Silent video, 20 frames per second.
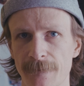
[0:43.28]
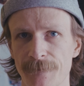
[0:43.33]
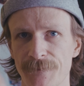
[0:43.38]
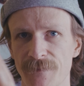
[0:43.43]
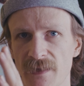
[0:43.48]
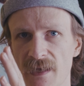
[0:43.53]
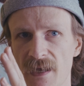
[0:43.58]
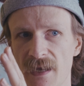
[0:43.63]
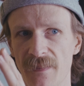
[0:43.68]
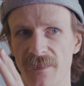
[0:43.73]

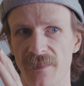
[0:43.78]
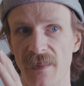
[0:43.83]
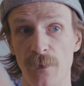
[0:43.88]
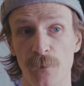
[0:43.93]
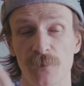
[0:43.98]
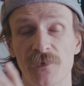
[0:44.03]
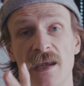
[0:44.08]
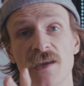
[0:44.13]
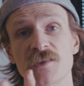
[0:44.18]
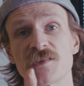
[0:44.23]
And that
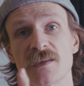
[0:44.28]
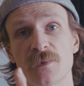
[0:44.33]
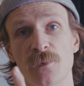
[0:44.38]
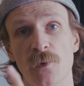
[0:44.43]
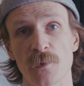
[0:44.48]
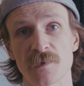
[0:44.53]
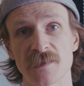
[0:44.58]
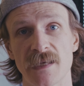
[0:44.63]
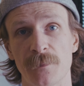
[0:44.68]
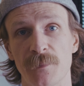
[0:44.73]
was actually what
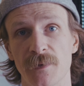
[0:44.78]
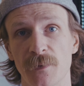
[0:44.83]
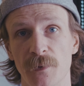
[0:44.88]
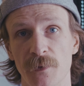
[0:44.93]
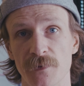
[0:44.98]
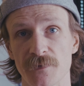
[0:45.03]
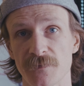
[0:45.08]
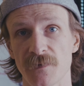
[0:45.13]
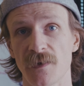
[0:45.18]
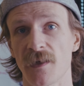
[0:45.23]
was happening when I
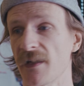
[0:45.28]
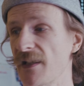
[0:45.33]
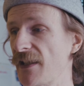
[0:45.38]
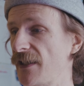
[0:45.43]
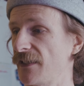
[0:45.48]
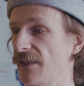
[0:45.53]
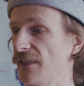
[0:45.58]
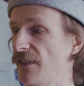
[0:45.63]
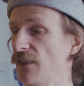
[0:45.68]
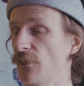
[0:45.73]
was
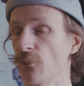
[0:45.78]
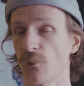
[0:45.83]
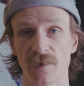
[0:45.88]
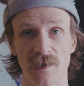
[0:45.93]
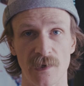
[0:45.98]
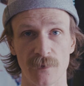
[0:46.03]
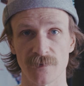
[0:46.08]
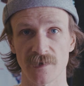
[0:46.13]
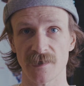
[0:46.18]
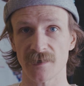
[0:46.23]
flying
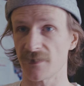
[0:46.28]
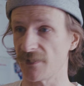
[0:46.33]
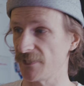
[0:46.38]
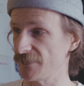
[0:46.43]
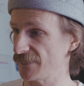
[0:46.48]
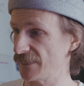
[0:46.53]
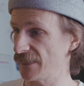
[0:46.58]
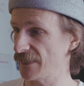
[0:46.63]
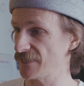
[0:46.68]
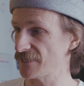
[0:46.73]
without
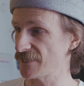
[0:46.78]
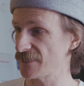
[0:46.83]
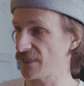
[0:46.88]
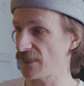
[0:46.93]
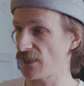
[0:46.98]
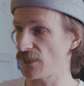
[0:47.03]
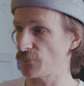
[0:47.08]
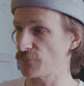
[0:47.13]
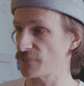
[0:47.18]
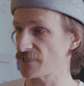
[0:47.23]
realizing, is that
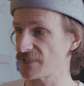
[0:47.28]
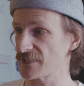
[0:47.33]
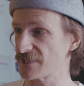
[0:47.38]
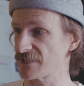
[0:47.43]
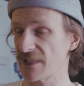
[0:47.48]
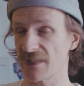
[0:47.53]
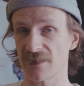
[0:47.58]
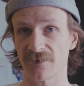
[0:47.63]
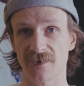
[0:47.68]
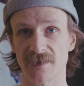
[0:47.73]
I was
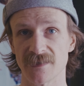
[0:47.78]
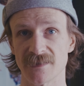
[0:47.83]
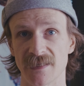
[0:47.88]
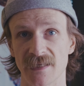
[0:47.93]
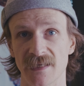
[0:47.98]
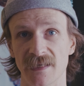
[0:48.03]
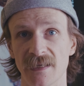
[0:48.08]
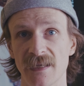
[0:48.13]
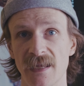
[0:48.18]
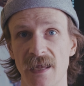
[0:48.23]

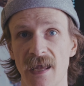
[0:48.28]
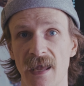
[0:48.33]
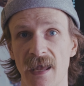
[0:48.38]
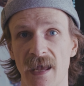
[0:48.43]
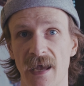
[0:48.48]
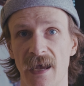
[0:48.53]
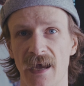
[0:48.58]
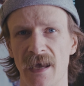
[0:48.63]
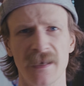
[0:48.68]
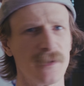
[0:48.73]
accelerating
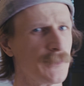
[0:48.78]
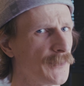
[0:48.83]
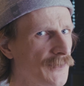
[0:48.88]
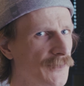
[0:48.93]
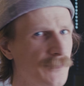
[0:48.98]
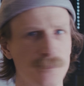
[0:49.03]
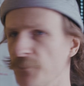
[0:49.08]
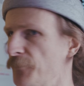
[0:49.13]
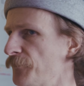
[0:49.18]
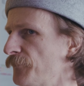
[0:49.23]
and it
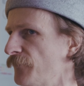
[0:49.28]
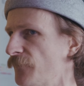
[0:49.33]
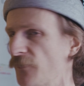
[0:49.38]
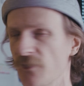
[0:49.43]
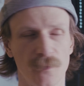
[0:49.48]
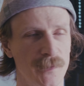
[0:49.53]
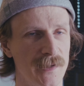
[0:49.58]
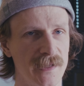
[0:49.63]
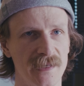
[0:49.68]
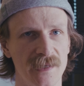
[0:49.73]
was
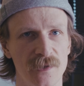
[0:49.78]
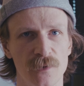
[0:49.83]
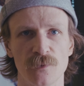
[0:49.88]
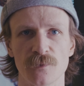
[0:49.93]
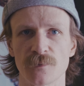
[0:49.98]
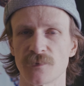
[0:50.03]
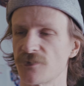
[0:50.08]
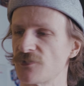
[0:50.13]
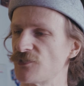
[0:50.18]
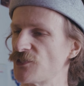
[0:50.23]
doing
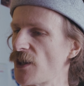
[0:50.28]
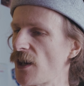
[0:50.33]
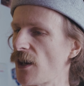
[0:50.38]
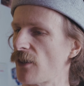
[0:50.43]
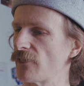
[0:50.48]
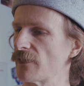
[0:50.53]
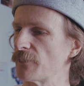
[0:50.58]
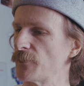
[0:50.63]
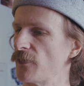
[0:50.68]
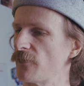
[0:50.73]
little
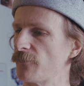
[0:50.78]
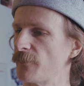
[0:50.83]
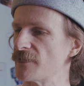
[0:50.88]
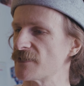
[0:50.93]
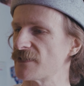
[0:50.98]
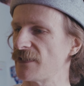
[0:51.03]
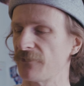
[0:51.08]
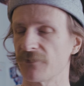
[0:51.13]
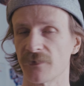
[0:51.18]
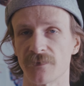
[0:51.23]
jarring
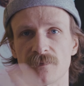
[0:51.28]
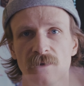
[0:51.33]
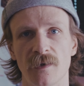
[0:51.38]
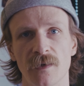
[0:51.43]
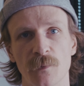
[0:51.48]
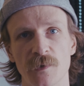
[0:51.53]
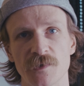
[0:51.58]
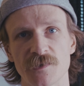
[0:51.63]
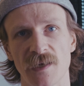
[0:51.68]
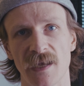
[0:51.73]
movements left and
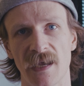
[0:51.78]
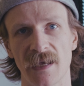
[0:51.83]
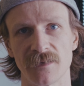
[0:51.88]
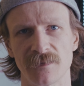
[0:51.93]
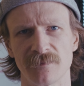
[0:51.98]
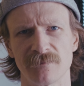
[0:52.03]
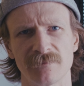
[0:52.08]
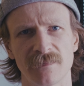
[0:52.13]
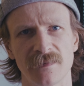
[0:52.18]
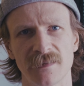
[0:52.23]
right, which I
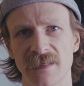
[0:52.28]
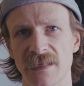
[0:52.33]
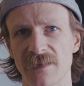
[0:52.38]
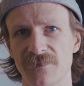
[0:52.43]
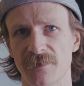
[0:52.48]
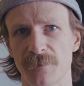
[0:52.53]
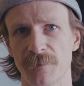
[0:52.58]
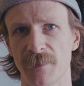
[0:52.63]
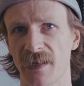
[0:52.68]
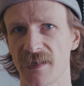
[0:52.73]
hadn't
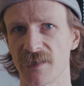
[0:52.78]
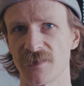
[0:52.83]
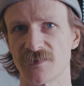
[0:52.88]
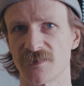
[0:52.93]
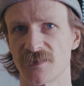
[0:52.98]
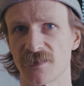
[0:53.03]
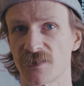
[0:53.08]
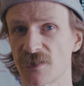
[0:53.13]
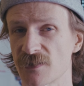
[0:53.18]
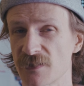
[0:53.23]
even
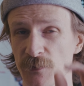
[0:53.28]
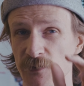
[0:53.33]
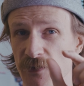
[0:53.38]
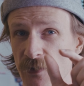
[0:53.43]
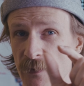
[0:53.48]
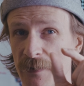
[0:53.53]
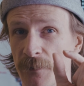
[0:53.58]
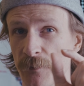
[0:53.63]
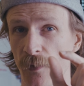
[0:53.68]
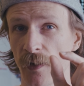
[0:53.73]
managed to, because it was
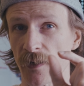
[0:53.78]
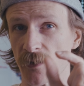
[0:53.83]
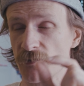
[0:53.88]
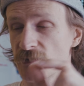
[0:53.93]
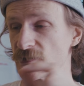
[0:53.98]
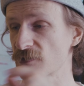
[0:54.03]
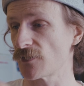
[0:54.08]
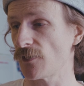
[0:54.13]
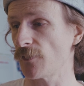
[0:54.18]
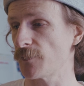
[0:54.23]
only
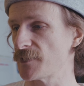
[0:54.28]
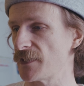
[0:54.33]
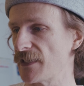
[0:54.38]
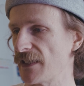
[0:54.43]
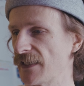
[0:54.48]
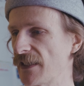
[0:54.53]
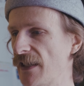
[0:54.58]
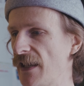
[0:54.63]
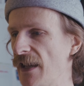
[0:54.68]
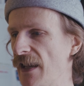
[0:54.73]

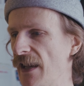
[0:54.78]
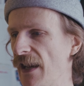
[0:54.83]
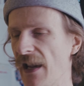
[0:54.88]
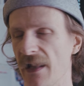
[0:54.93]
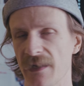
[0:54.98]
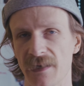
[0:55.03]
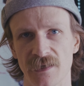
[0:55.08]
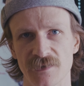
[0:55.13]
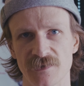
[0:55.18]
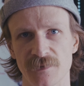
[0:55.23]
microscopic,
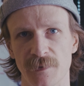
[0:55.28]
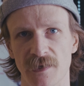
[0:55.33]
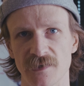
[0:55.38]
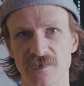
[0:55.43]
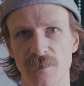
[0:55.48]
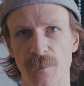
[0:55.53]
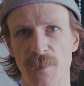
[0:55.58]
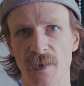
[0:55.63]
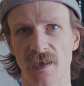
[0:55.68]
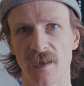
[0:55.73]
hadn't actually managed
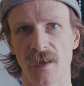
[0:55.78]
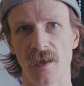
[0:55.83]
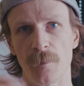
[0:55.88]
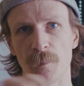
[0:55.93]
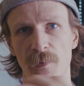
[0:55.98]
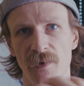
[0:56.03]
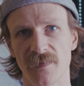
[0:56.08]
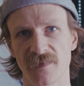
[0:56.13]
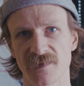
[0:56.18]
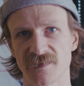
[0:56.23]
to pick up.
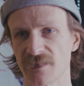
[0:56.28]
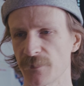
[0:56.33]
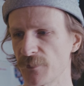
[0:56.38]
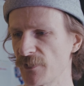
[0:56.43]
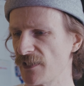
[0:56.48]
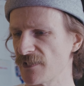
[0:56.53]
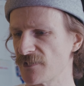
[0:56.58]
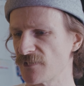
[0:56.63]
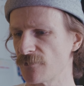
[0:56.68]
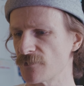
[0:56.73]
But in the
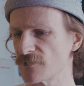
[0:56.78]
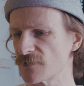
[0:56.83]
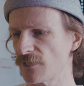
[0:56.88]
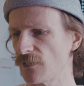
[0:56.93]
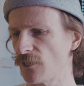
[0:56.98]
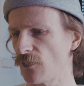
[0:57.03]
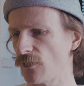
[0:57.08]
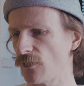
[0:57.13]
simulator it was a lot